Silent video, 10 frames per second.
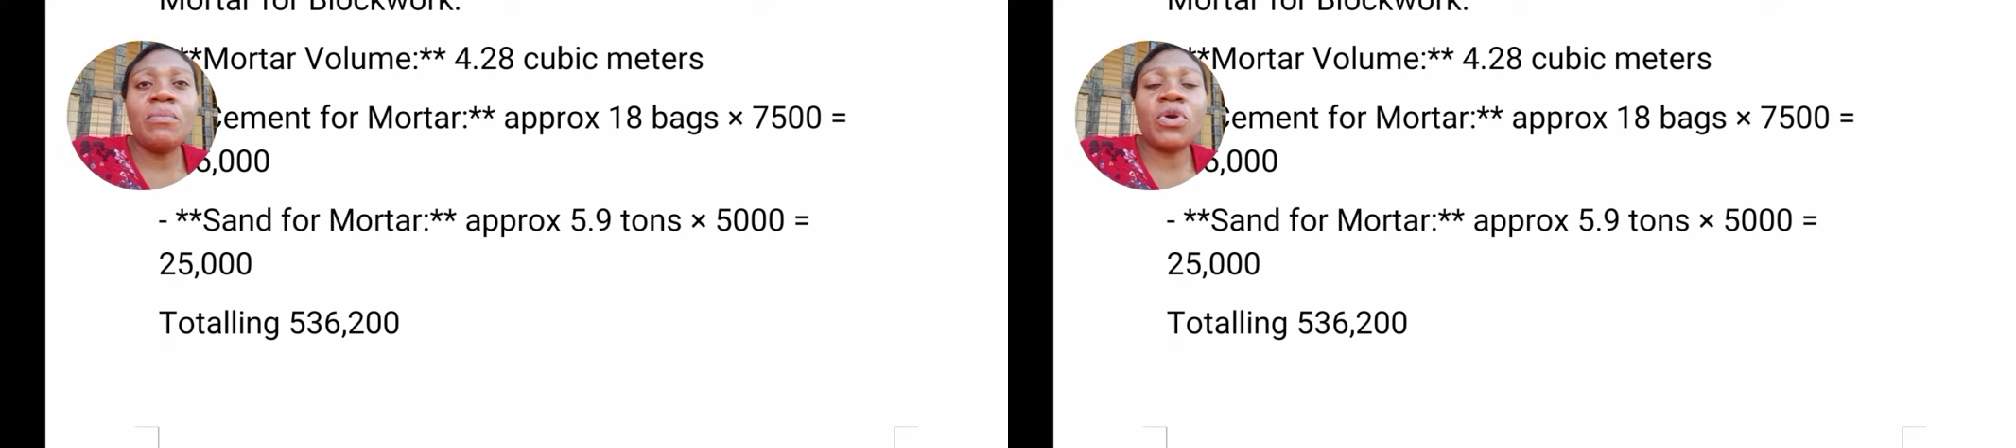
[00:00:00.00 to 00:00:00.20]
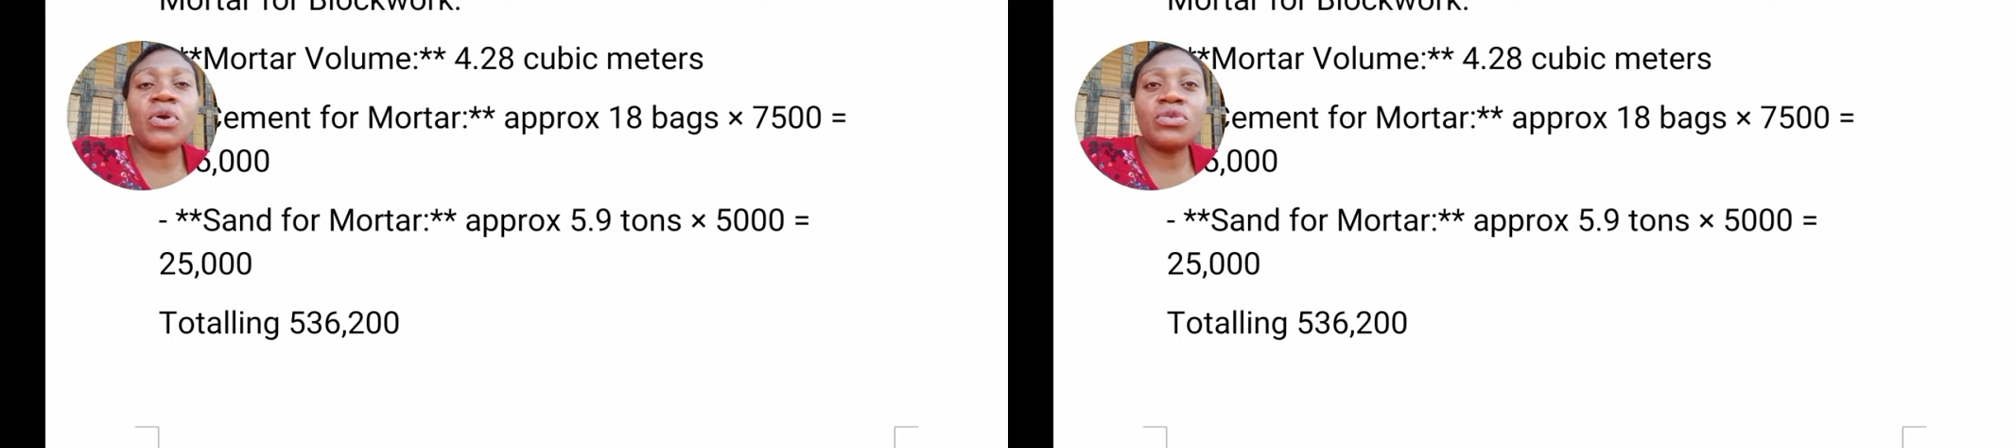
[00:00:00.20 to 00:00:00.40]

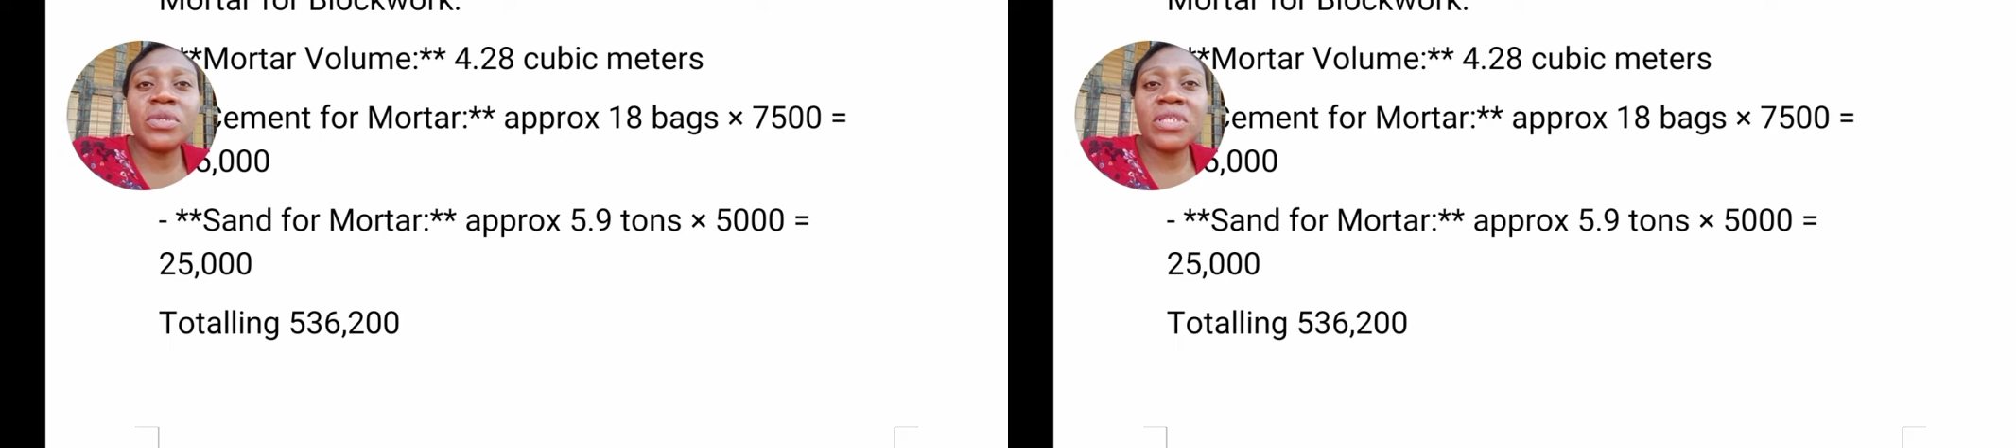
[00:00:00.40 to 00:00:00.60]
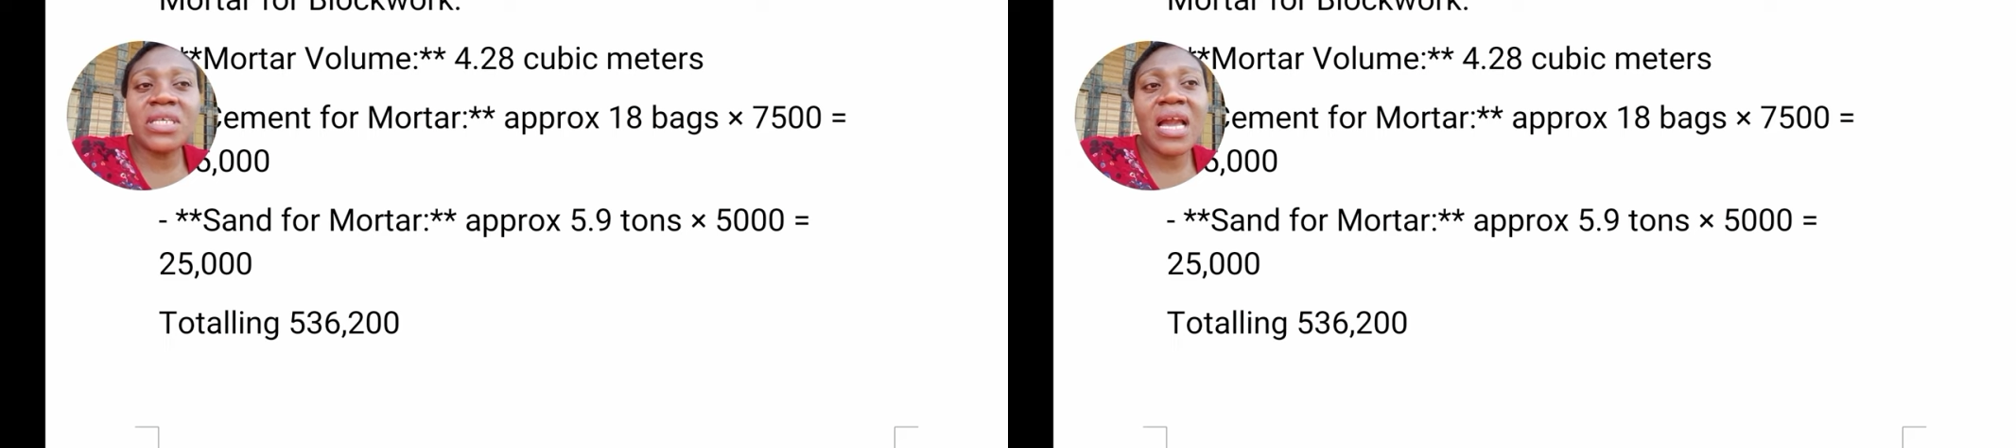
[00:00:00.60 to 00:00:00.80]
because
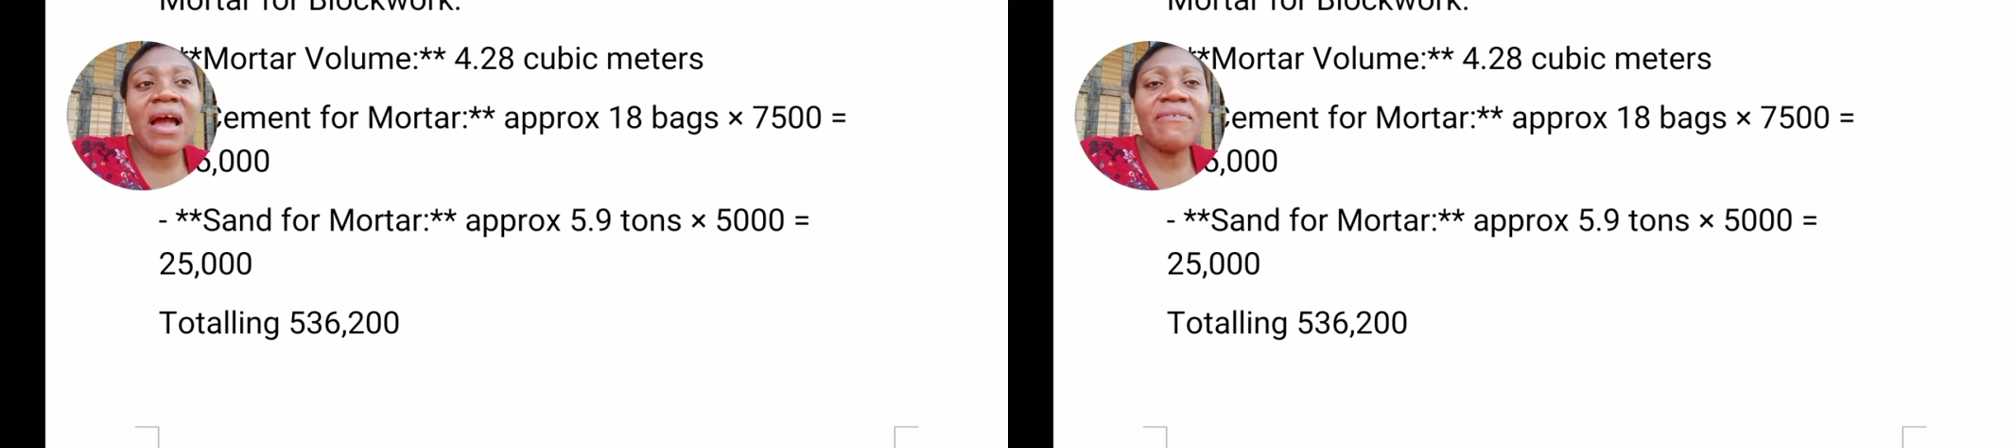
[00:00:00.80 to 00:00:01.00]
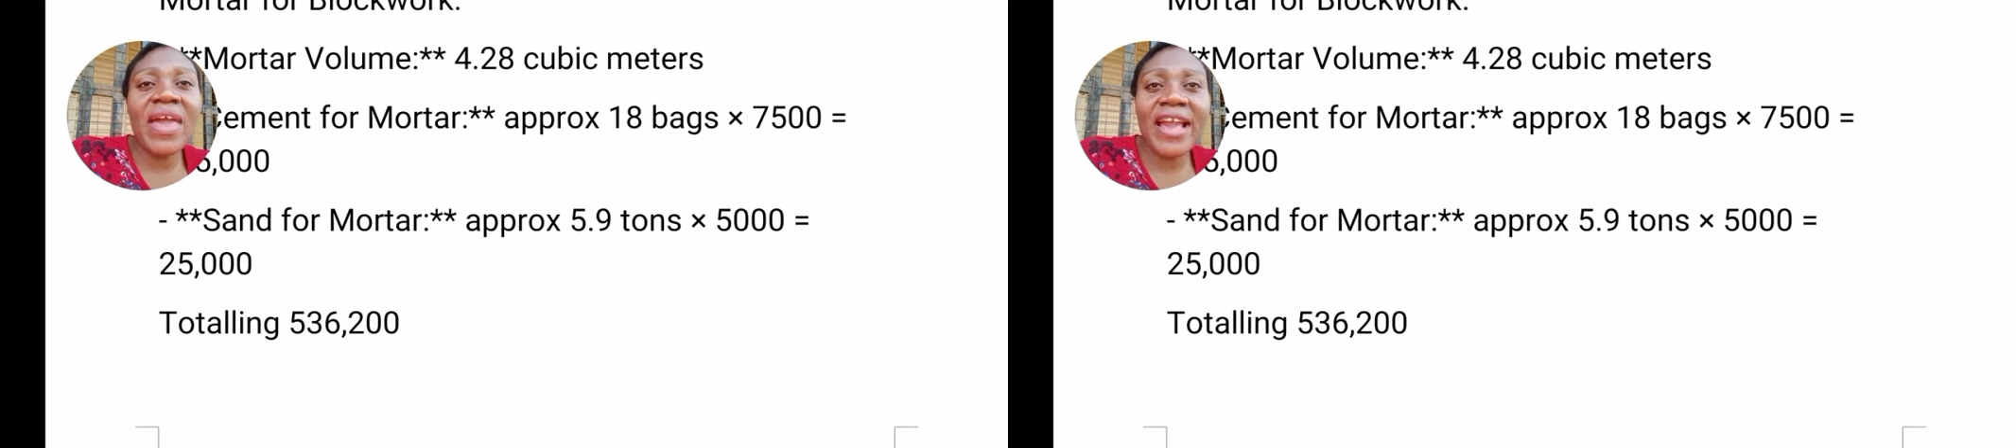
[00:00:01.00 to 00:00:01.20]
we still
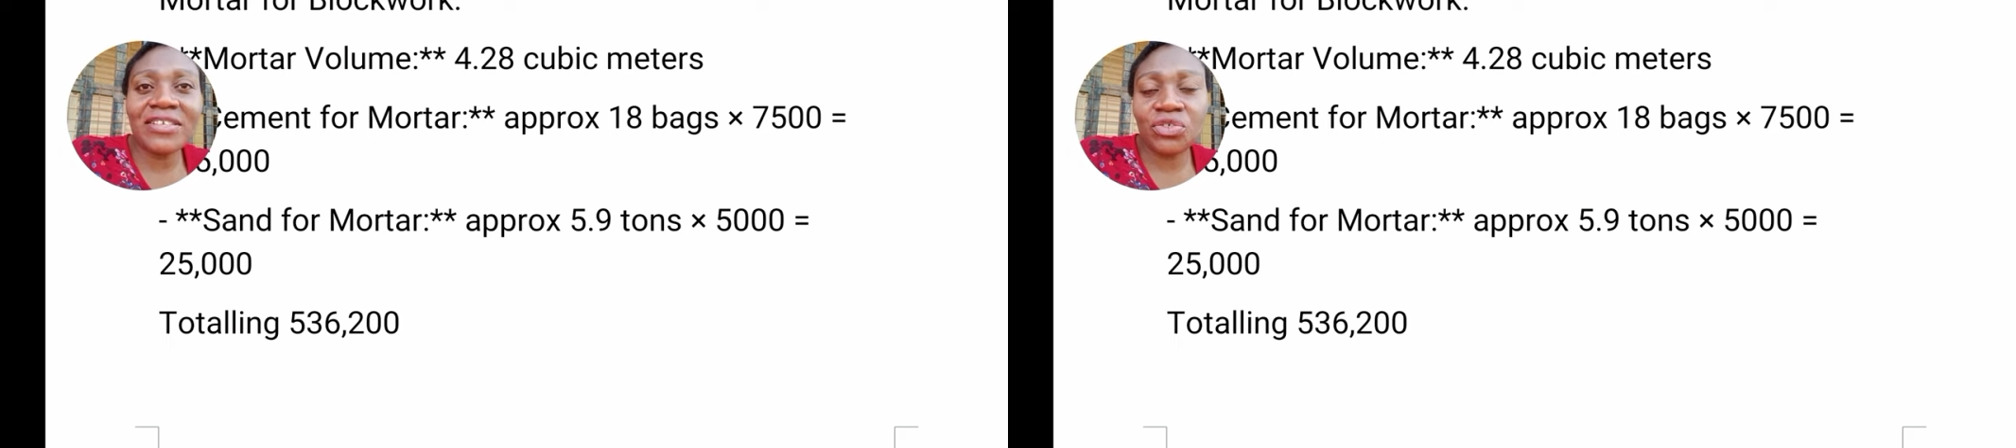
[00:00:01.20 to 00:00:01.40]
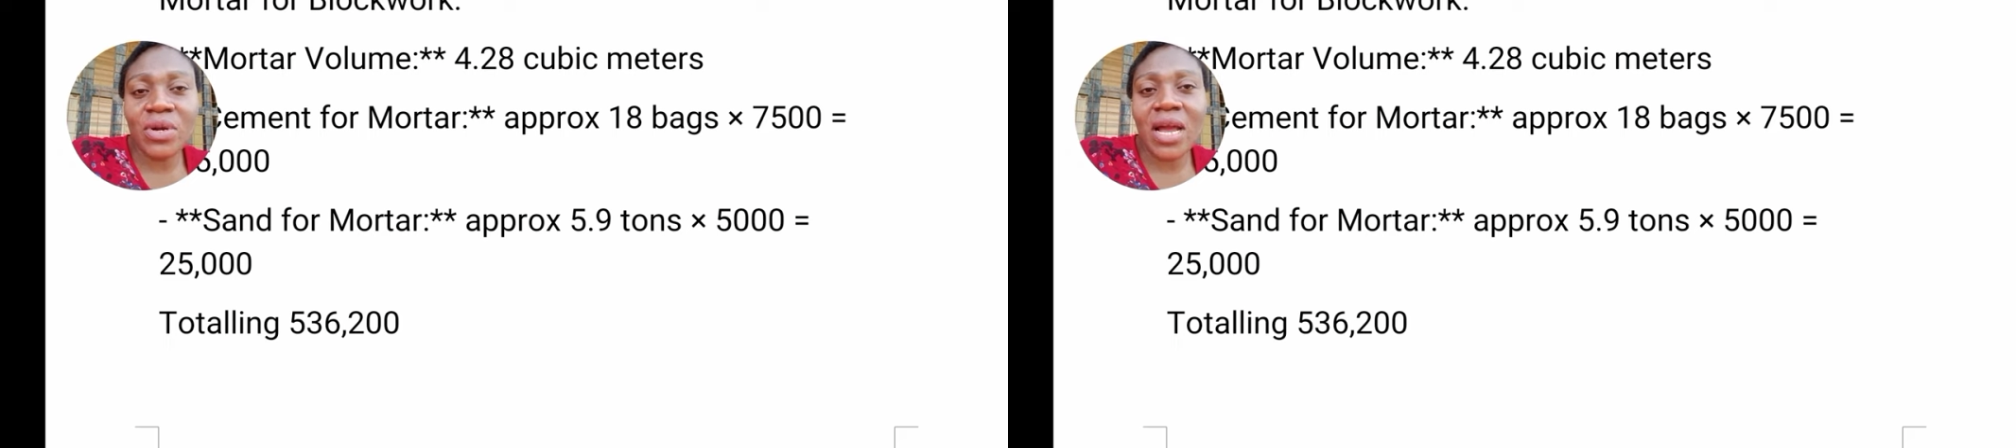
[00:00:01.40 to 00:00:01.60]
have
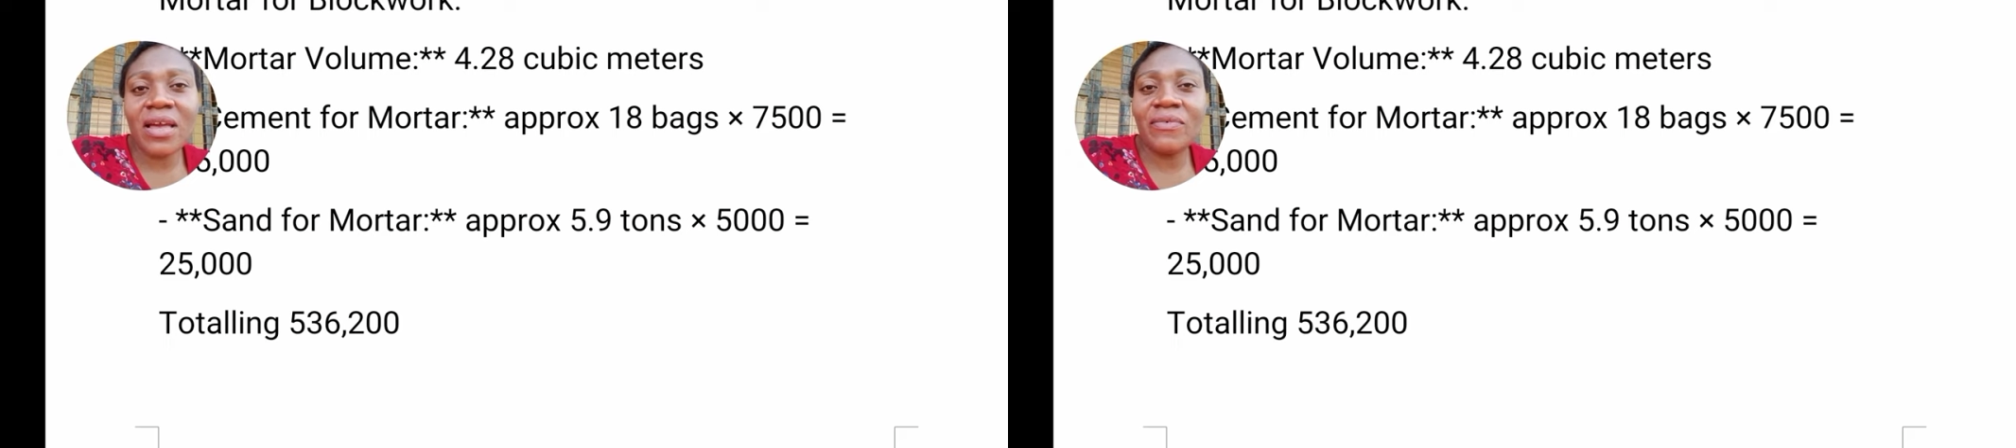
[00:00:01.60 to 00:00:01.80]
extra